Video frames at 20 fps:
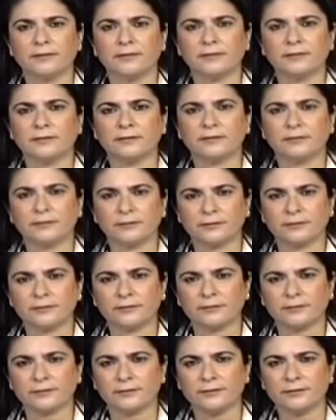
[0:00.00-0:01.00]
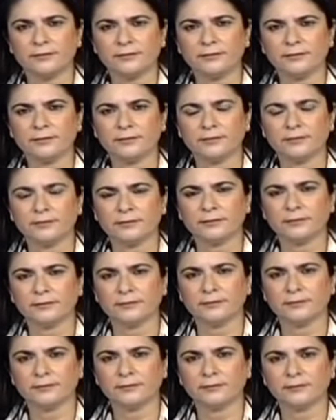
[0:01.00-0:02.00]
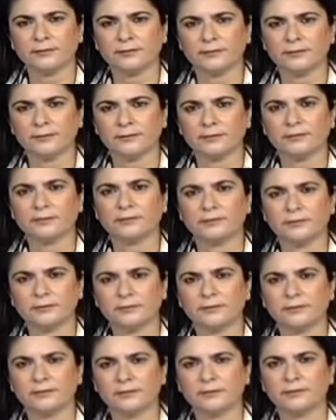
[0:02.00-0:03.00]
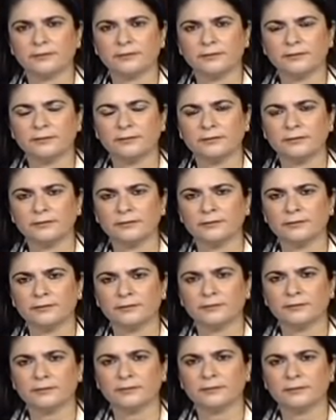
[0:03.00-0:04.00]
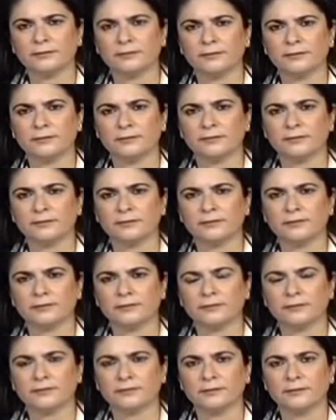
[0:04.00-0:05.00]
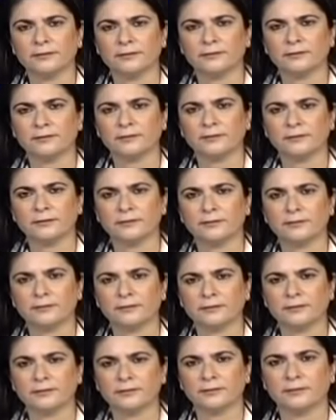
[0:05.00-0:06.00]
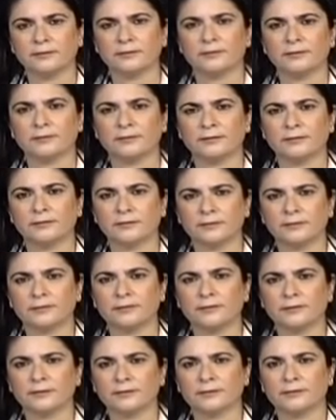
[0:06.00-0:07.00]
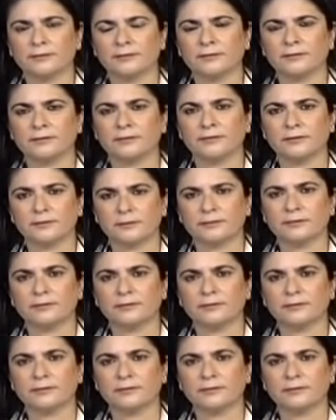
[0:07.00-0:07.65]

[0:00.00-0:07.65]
(not speaking)